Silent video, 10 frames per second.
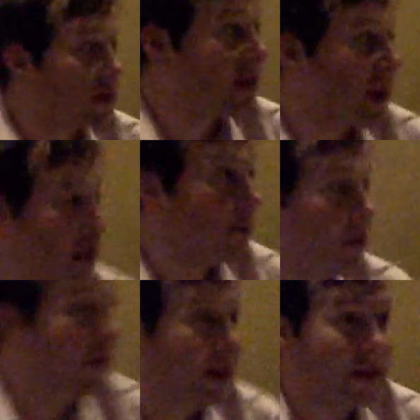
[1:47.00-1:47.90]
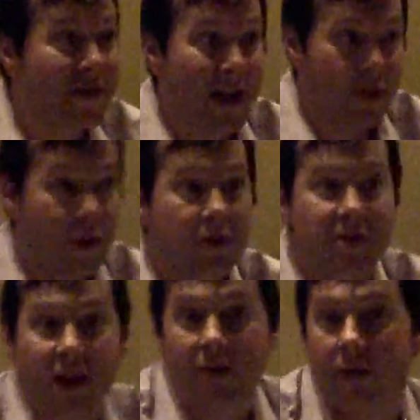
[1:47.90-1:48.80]
of sustainability of that
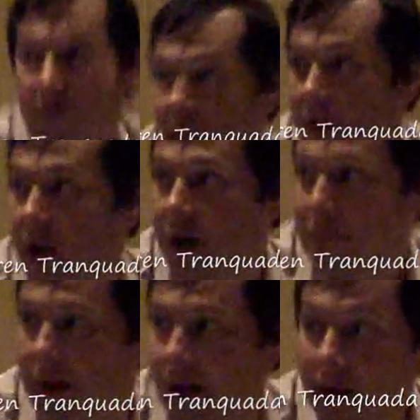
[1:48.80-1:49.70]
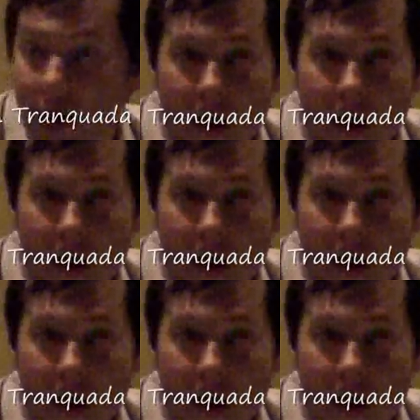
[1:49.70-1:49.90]
third sector of the economy.